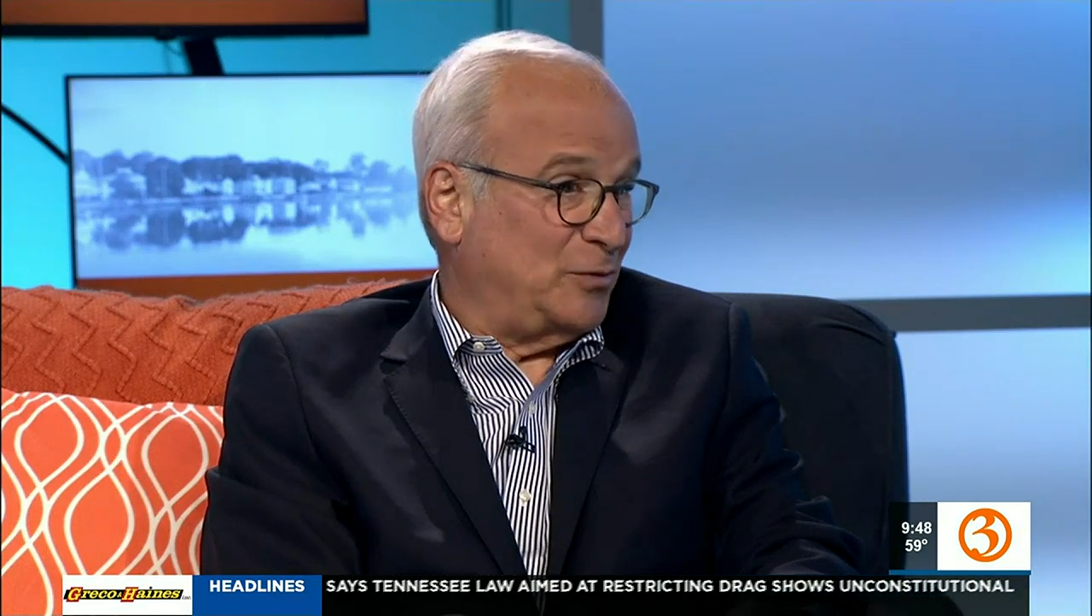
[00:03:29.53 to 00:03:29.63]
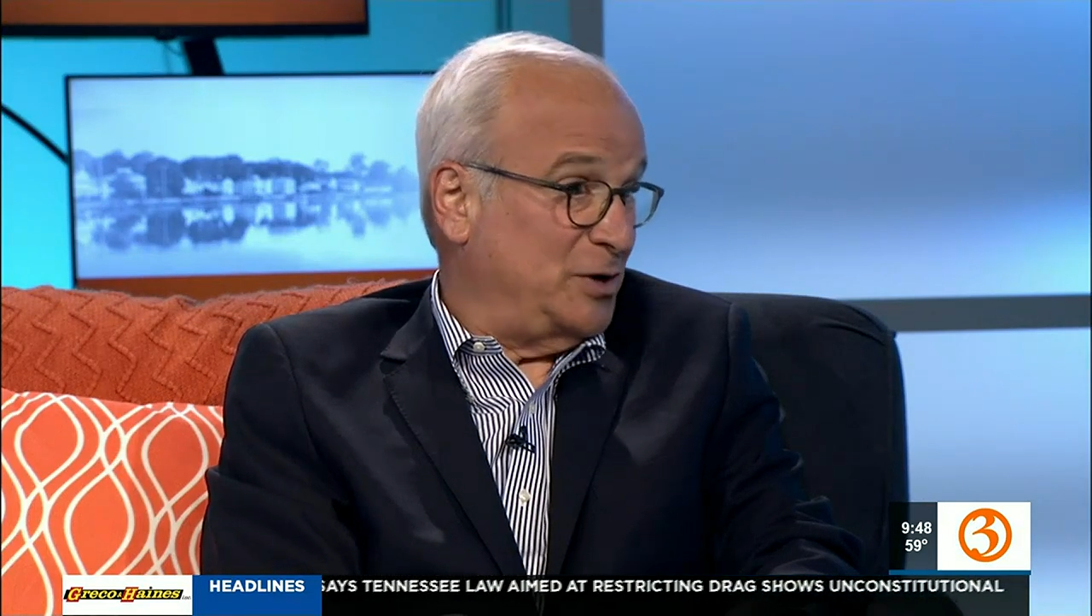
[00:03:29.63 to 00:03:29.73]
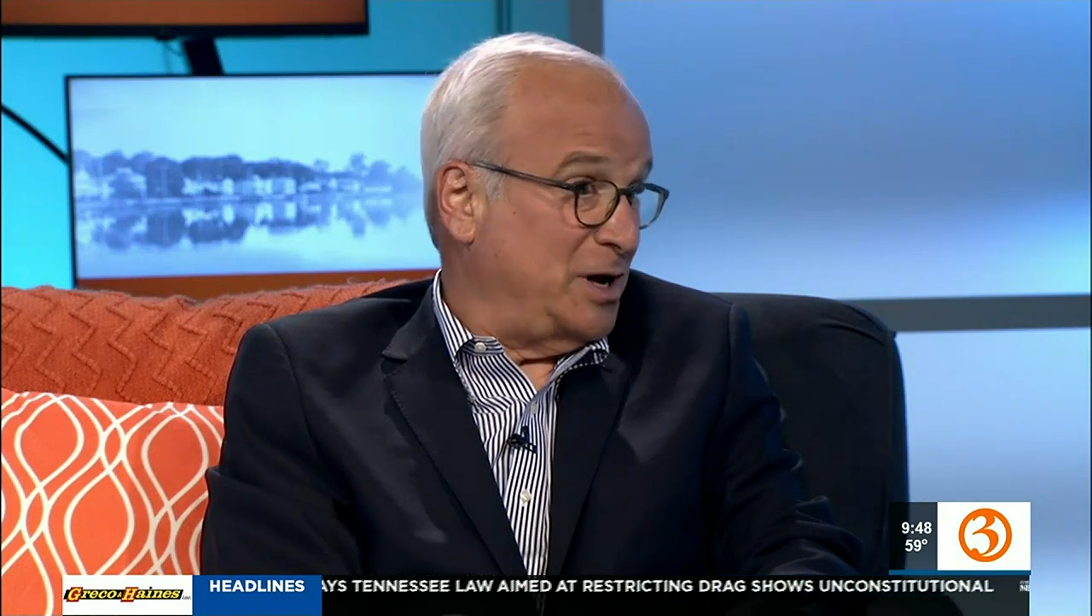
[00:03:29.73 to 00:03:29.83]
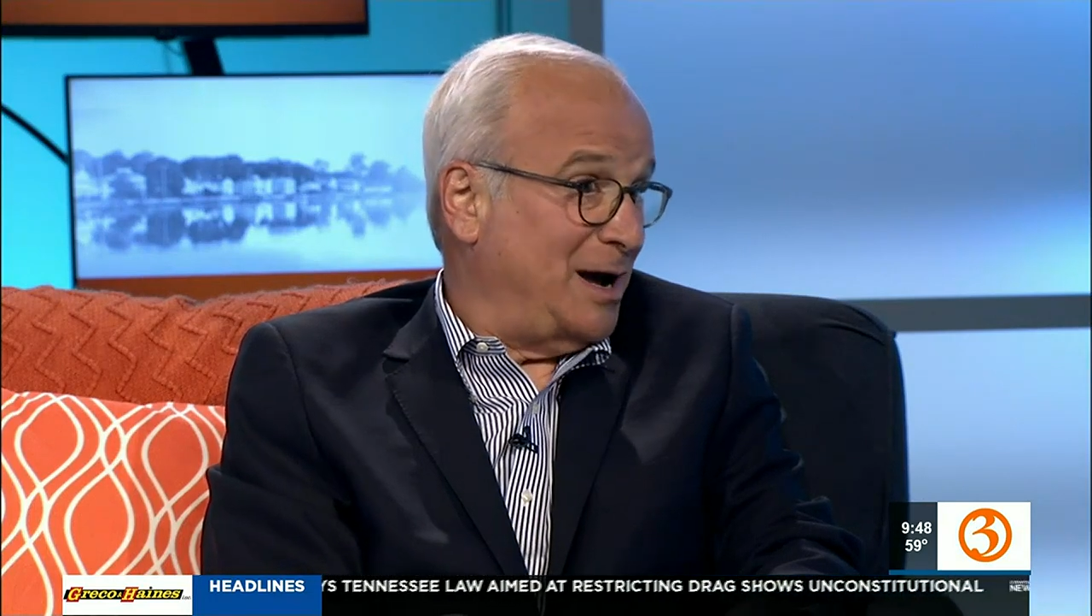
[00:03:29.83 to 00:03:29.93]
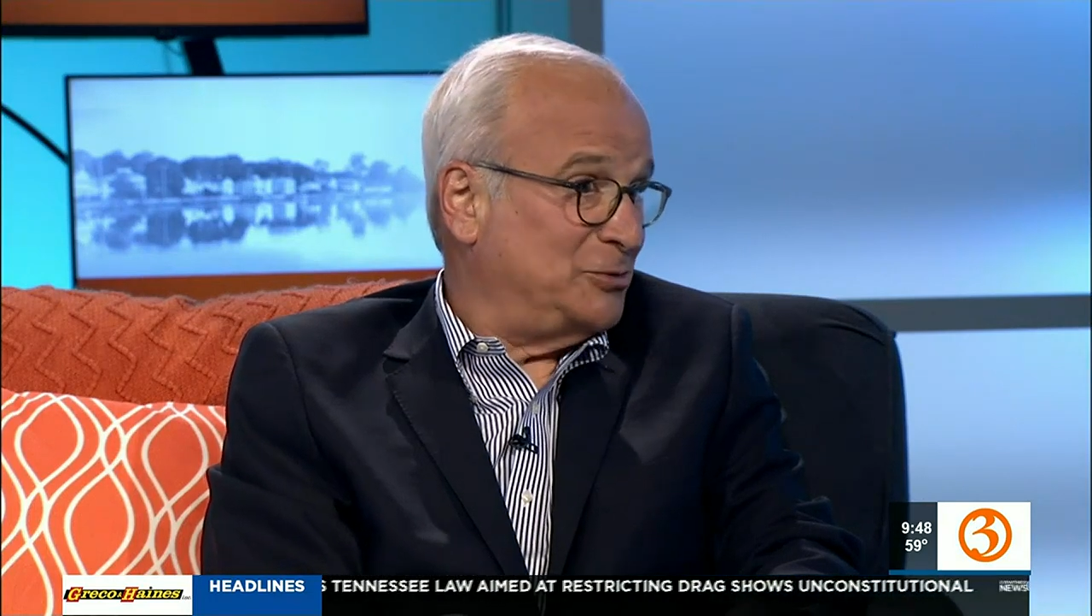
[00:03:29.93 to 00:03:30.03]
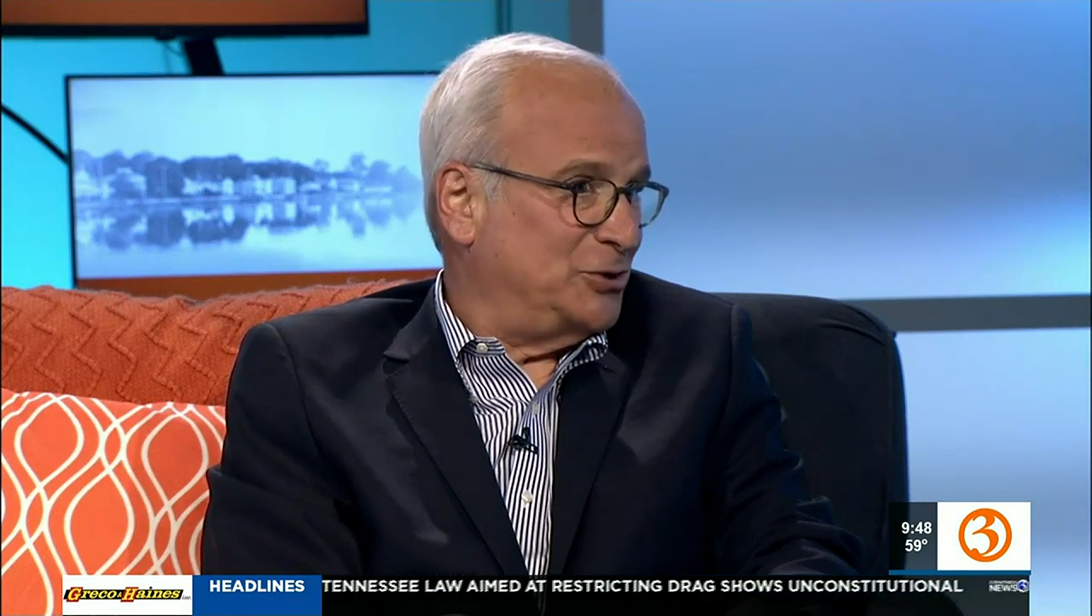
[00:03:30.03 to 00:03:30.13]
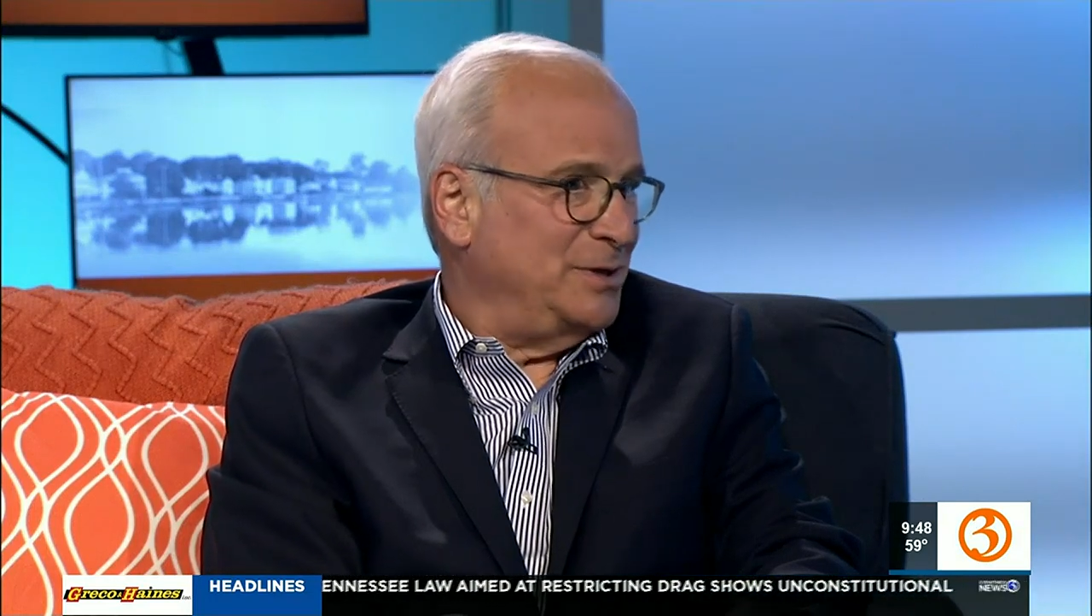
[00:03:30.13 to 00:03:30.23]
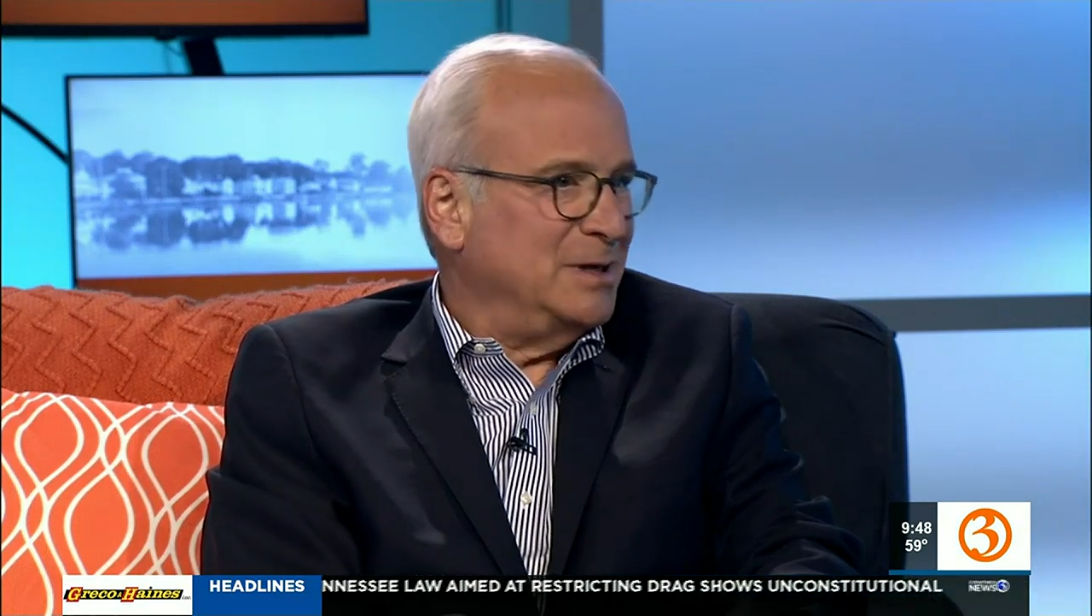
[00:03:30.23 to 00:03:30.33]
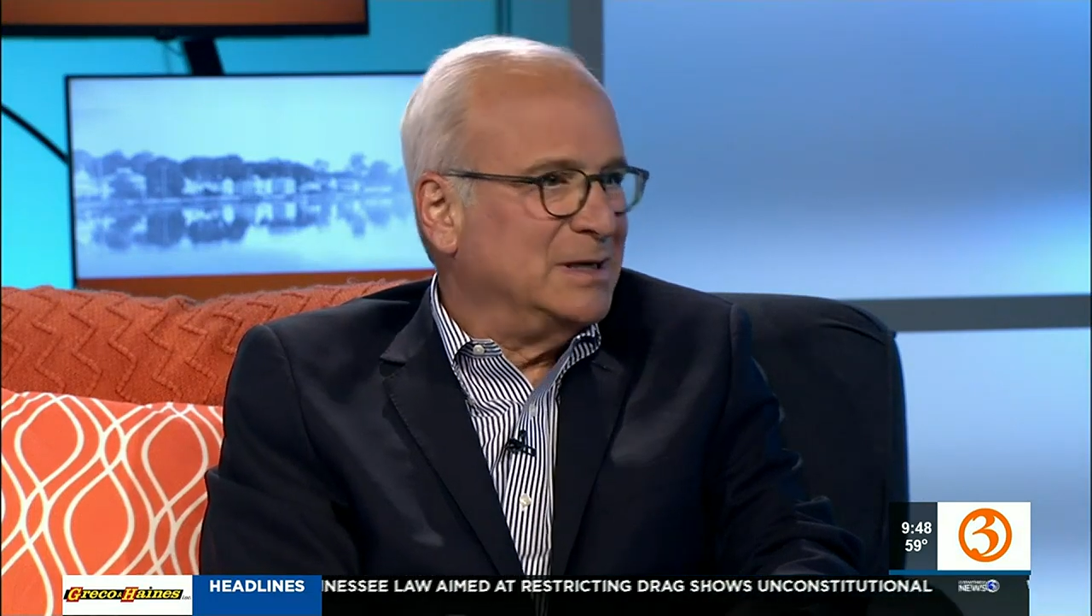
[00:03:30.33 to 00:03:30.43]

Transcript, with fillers: for adoption.